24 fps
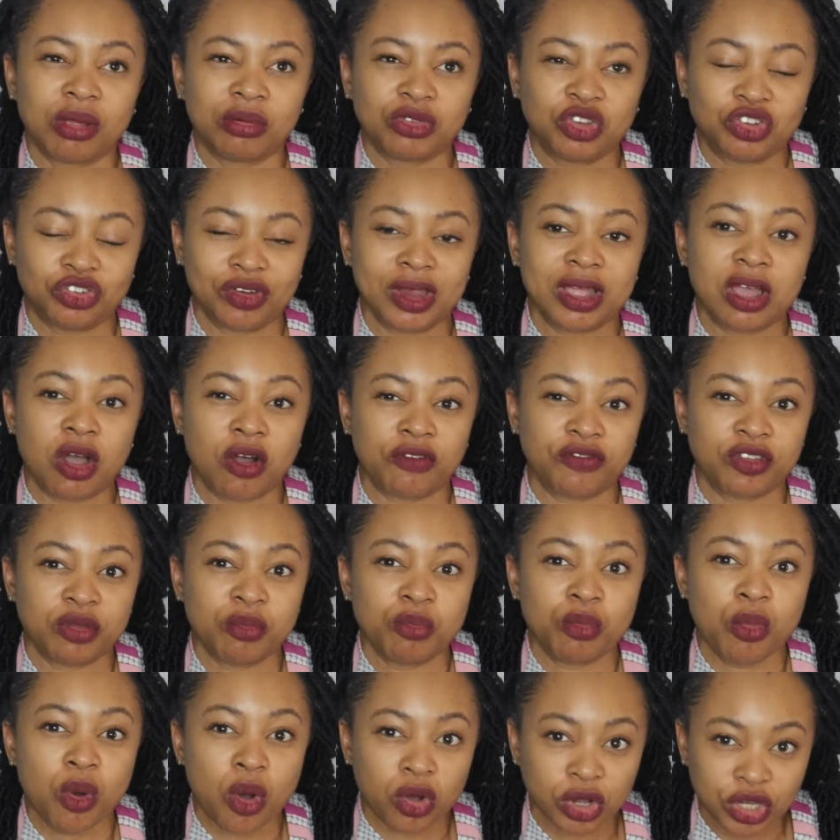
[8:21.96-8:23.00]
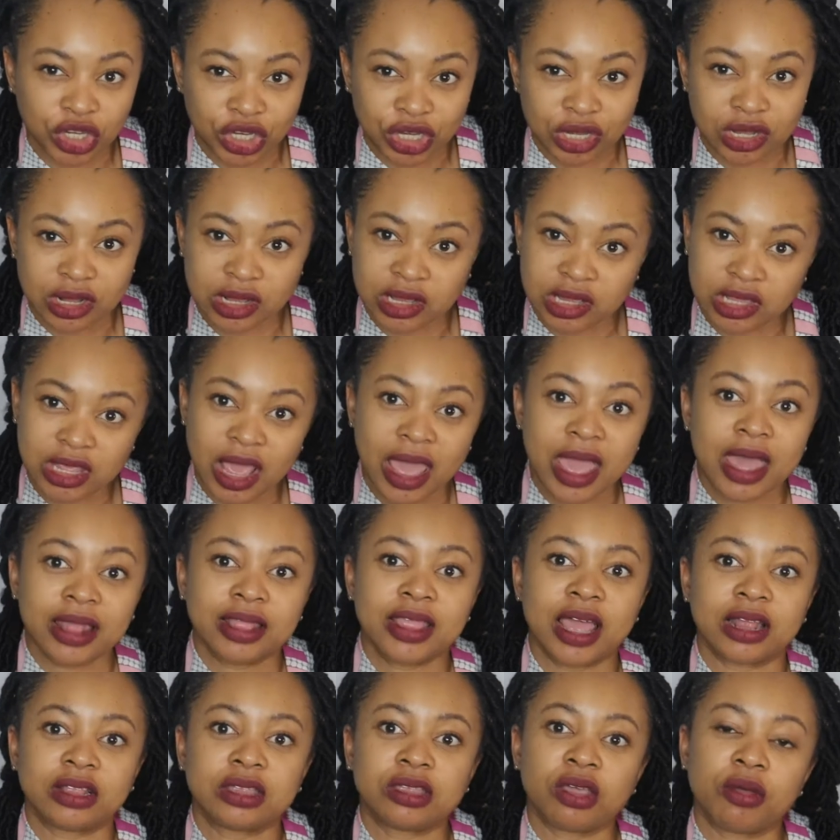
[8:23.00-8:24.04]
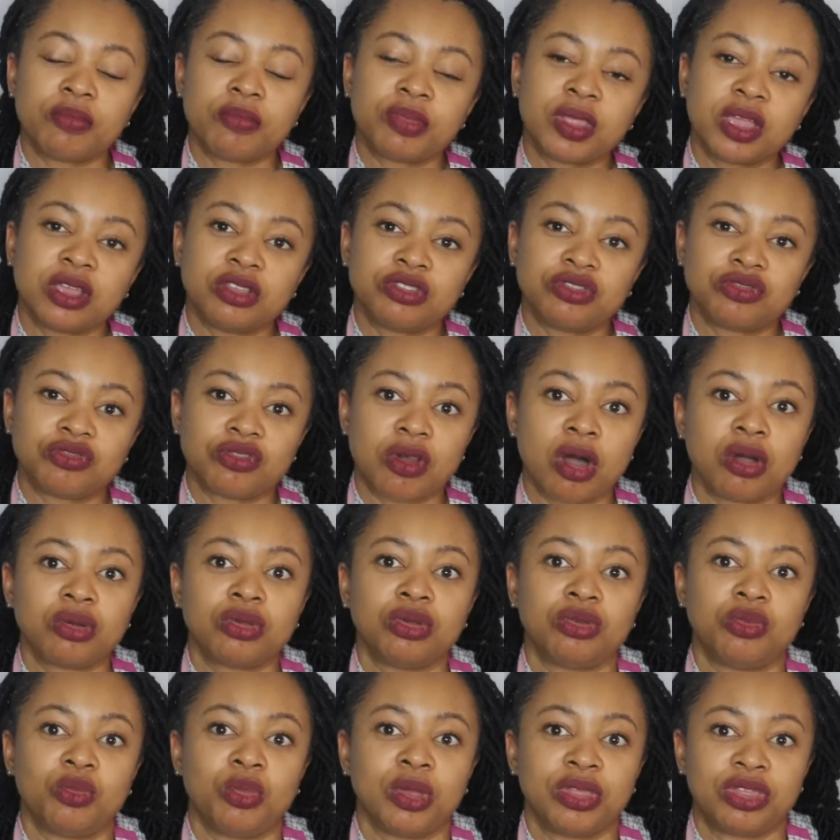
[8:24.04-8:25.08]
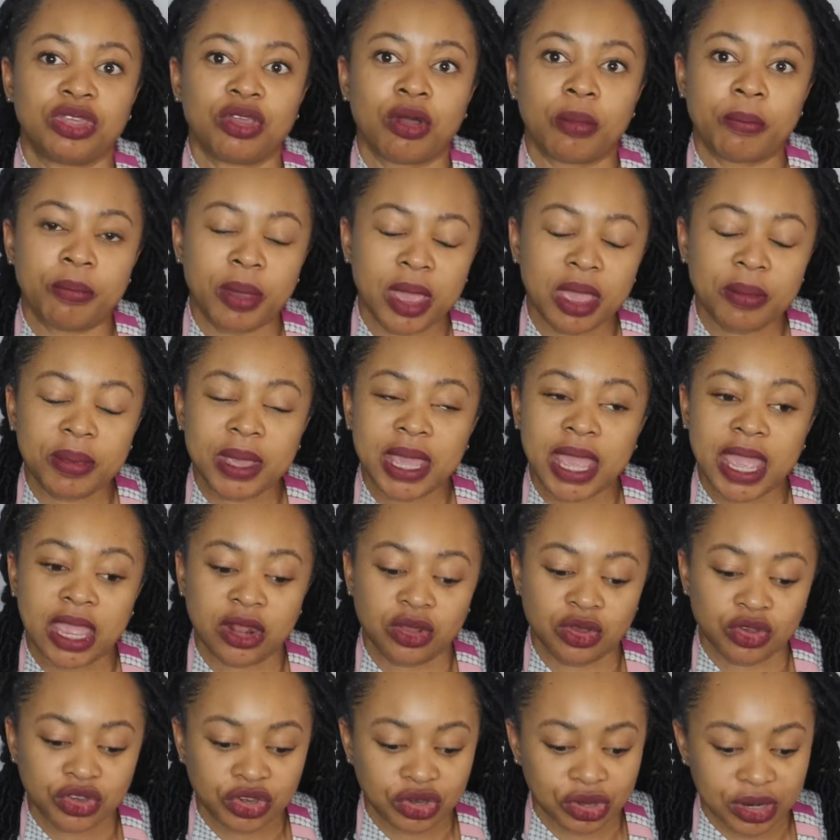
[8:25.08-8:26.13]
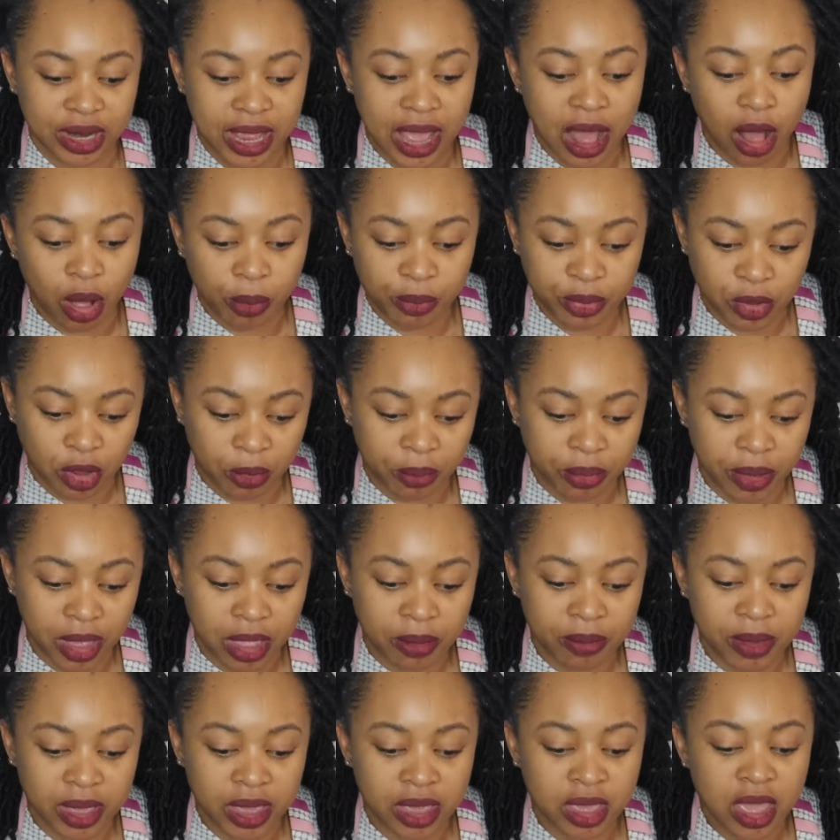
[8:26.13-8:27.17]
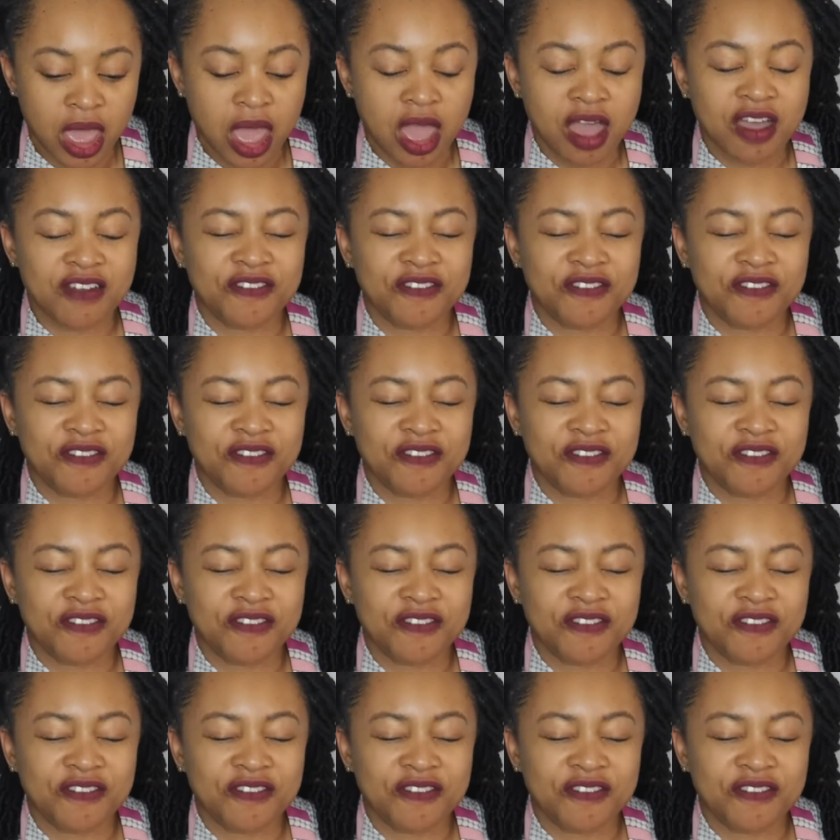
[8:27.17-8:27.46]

trigger of emotions that something is wrong with your baby and you should help your baby.